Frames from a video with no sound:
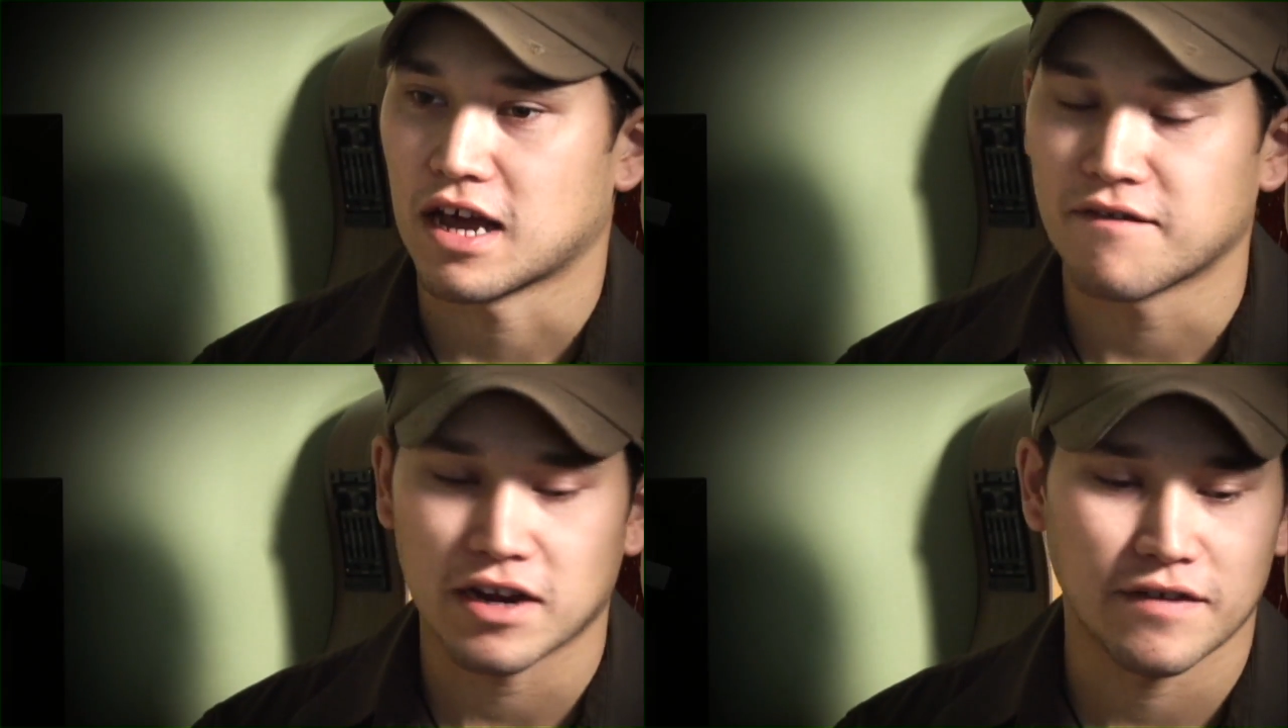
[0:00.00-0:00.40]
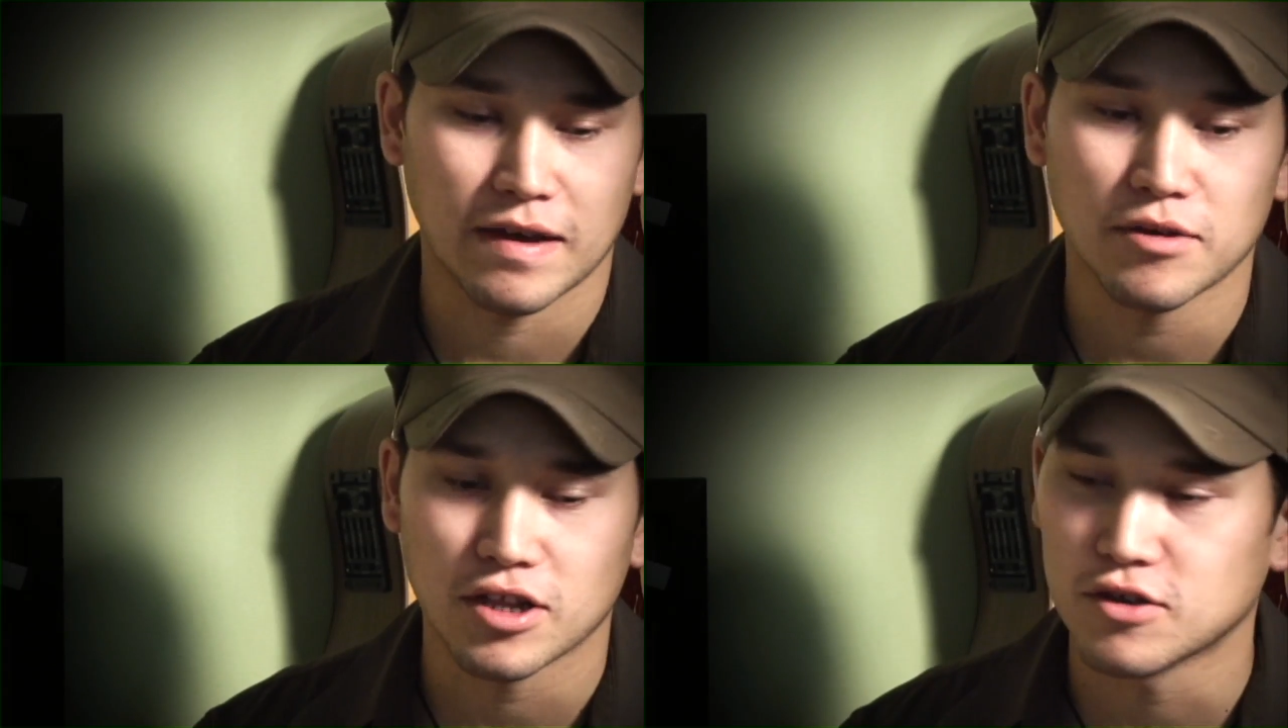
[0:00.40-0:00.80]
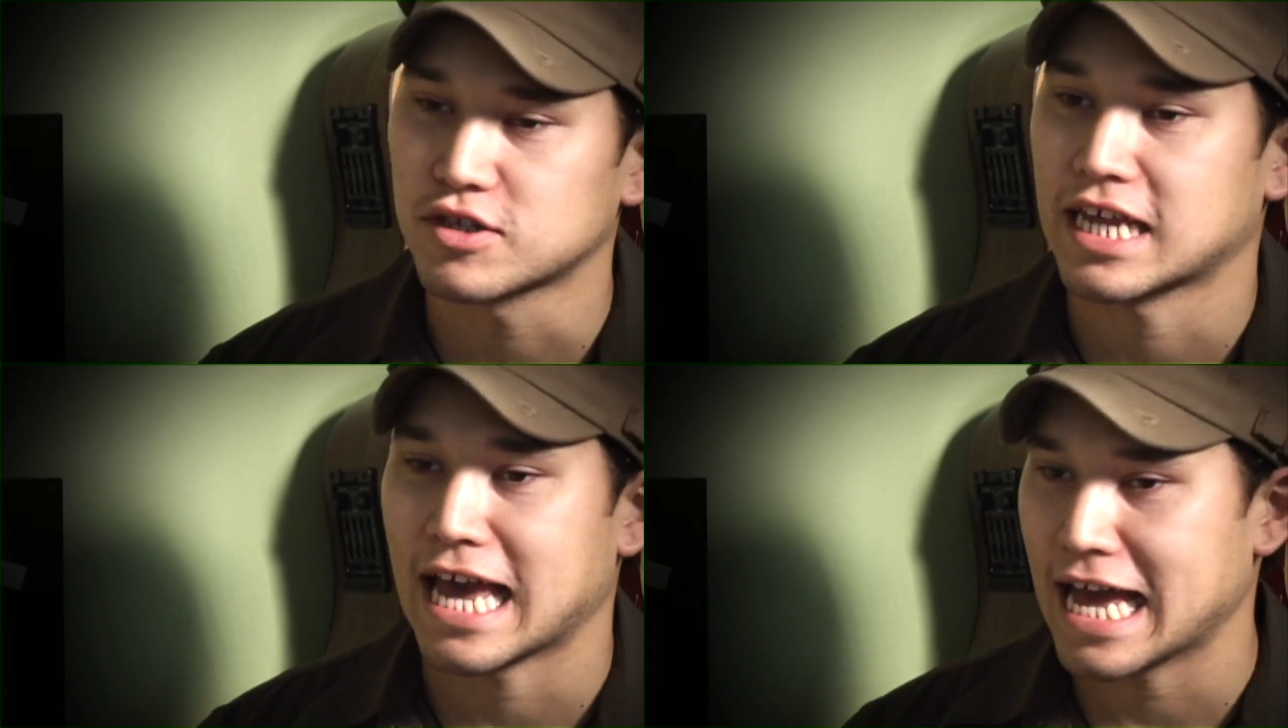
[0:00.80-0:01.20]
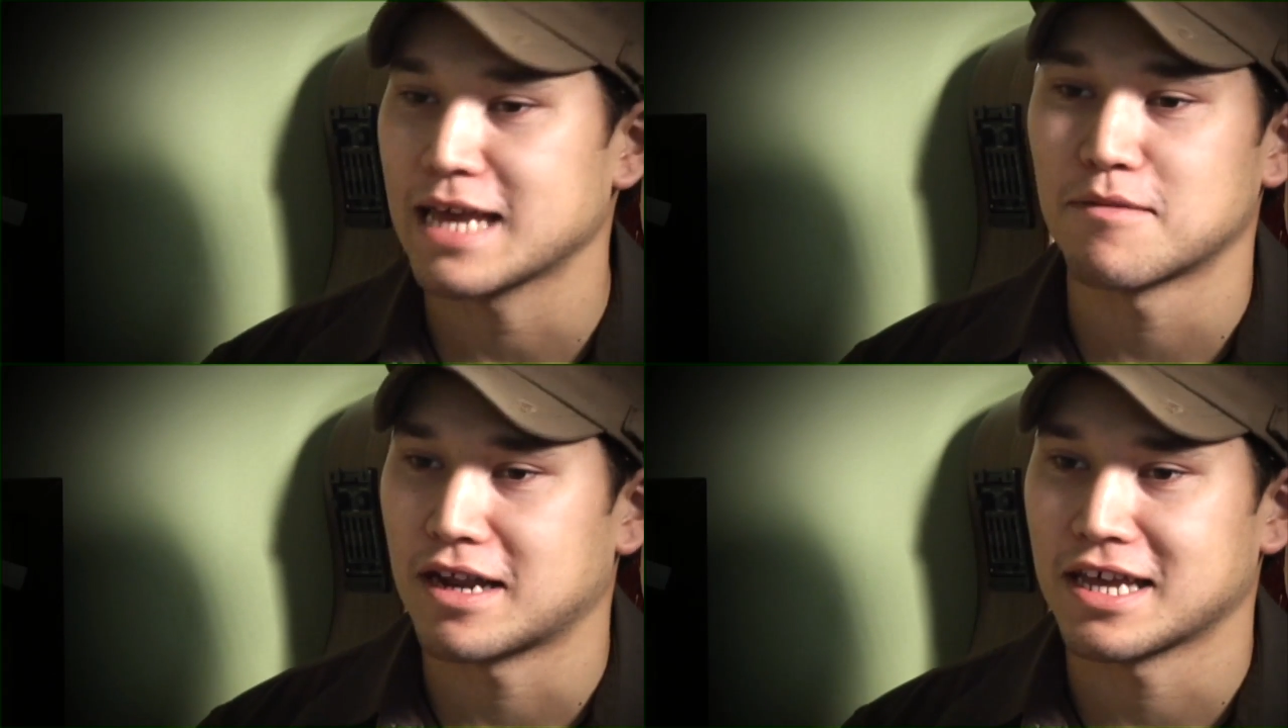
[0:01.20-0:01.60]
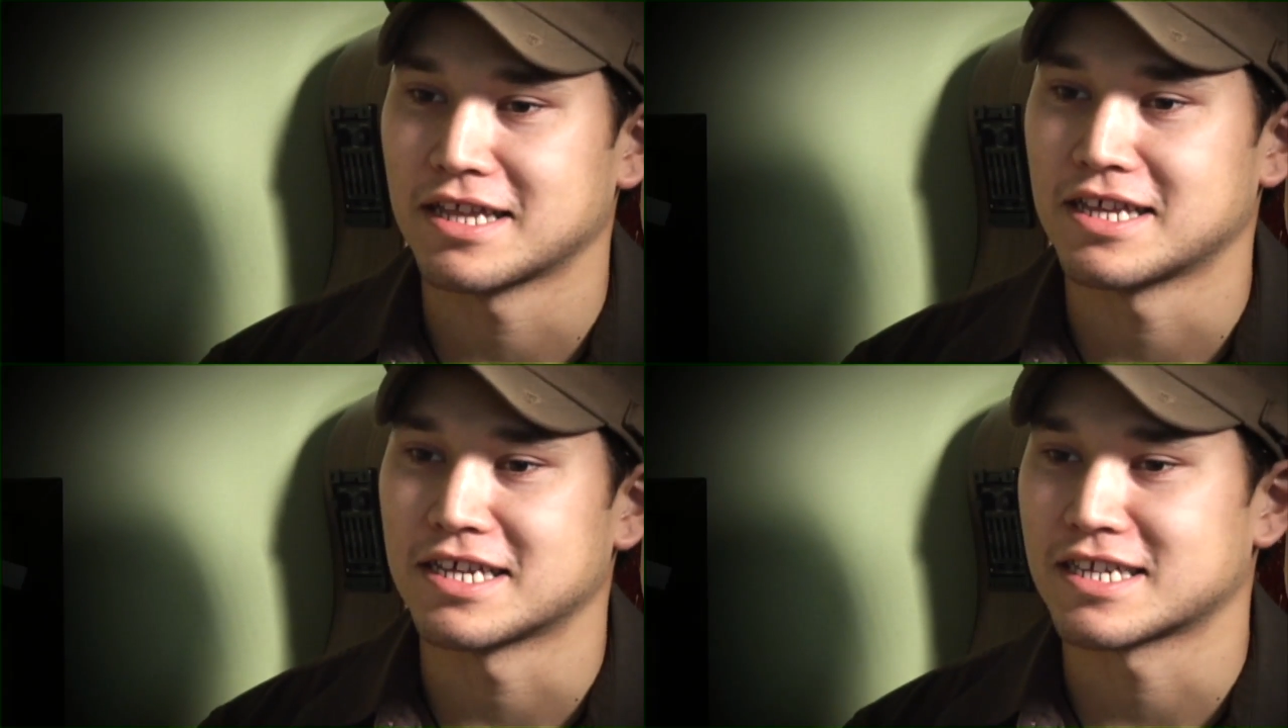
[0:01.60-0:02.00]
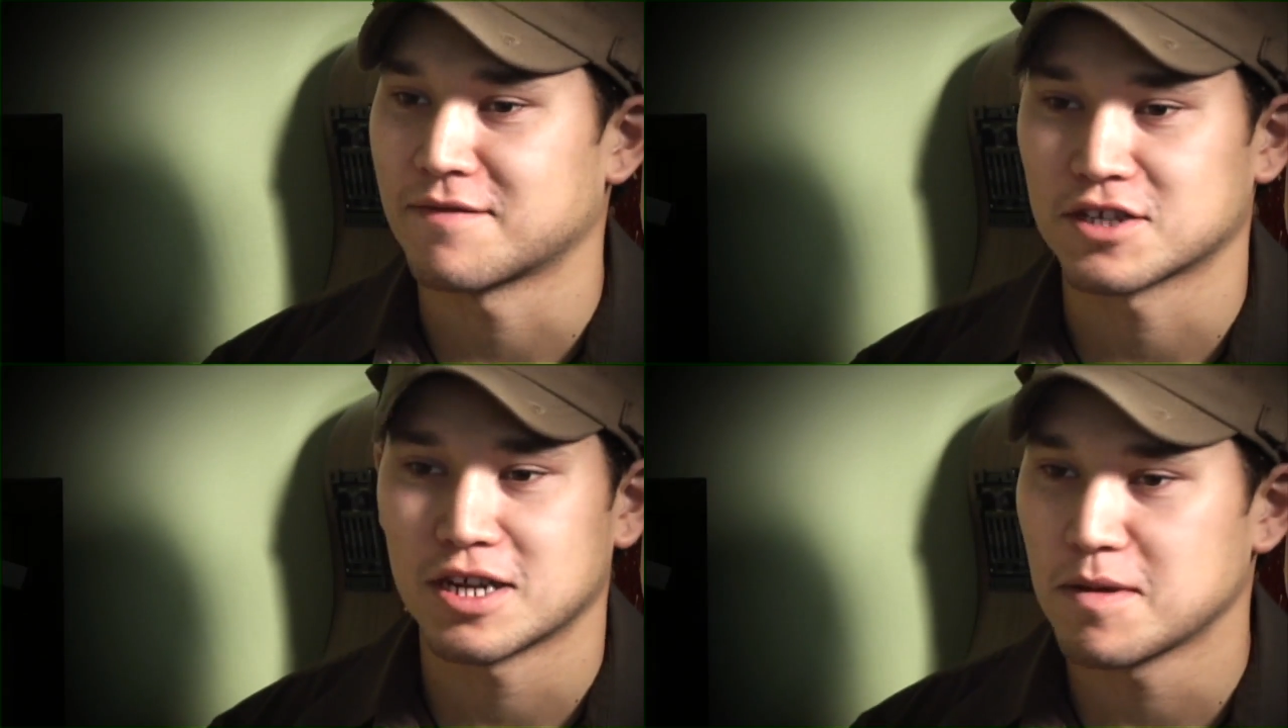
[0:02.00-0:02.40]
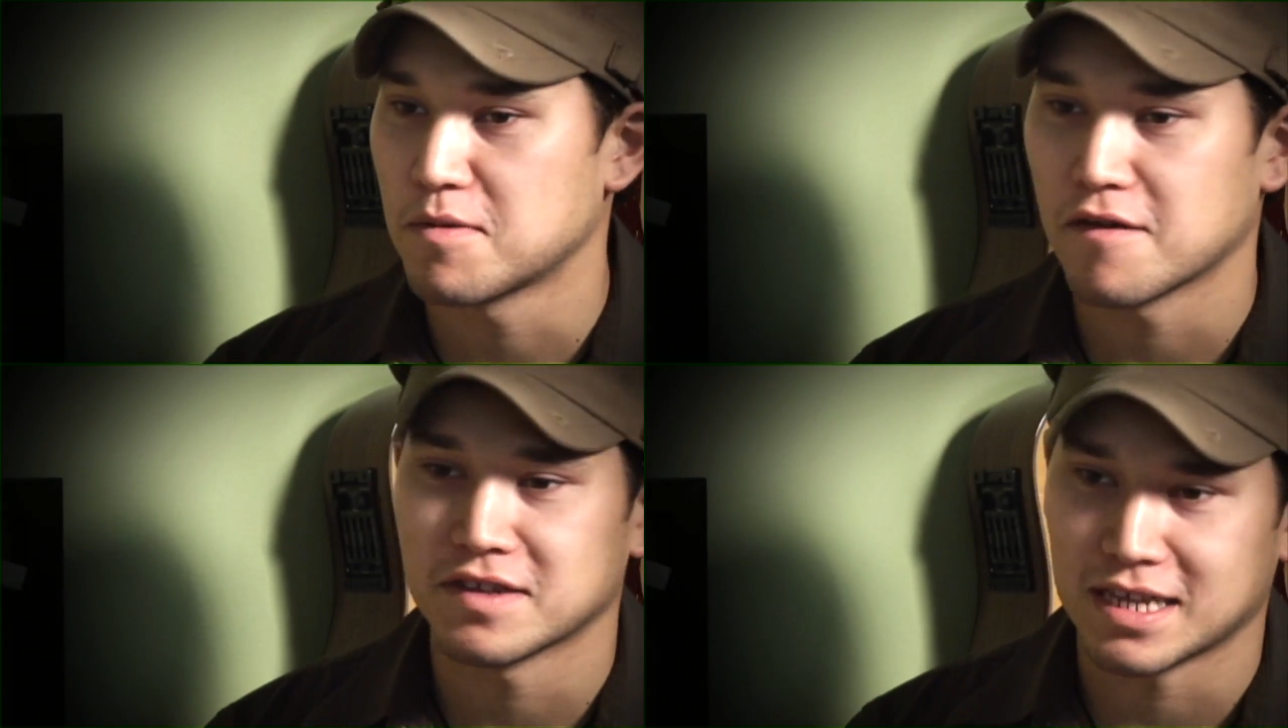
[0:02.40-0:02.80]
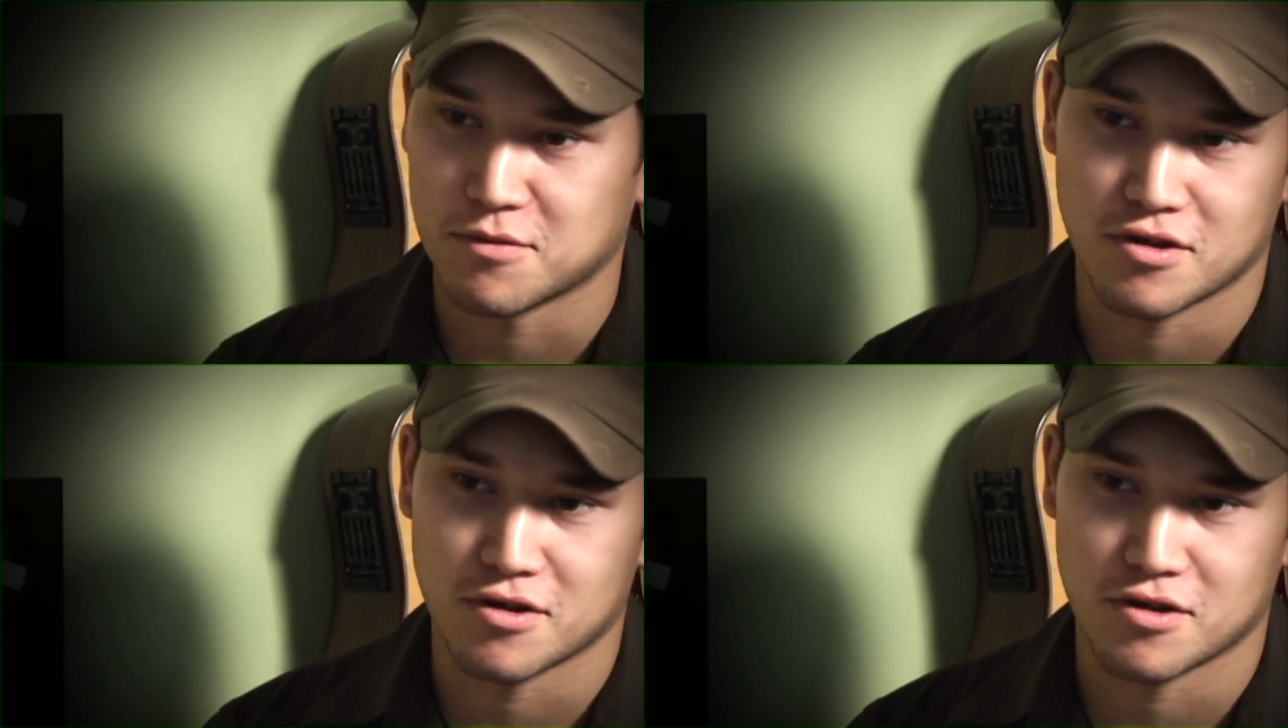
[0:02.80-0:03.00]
And I figured if I'm going to lose to anybody in this, if it's going to be Buffy St.